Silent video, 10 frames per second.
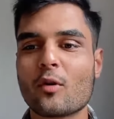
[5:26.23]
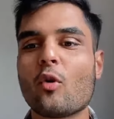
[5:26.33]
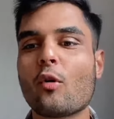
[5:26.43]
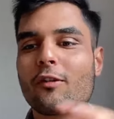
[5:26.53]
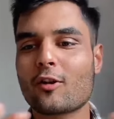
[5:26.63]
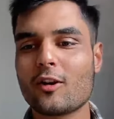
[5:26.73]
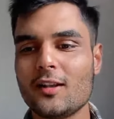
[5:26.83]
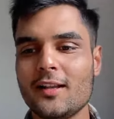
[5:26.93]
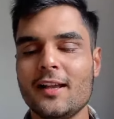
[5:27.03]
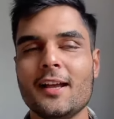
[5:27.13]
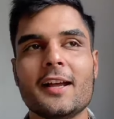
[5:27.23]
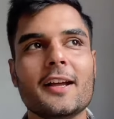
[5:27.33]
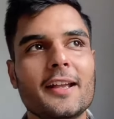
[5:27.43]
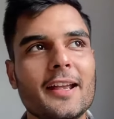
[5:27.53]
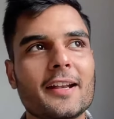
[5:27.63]
Overall,
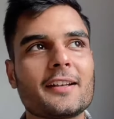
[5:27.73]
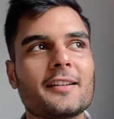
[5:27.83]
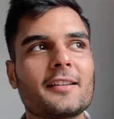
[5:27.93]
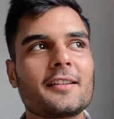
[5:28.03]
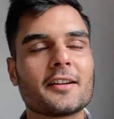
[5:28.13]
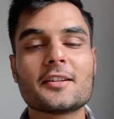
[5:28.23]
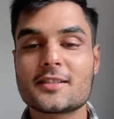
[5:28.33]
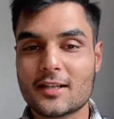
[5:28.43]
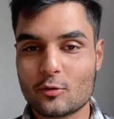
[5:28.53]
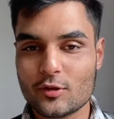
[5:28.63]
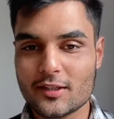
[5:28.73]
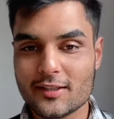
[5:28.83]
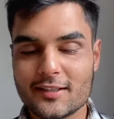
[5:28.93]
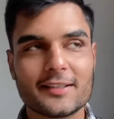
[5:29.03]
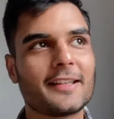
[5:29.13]
it turns out
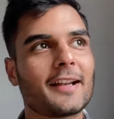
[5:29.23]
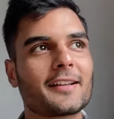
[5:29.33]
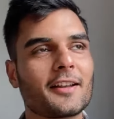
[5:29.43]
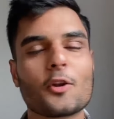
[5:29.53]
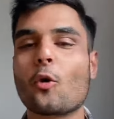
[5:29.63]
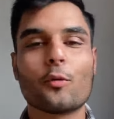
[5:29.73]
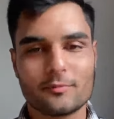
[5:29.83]
that no,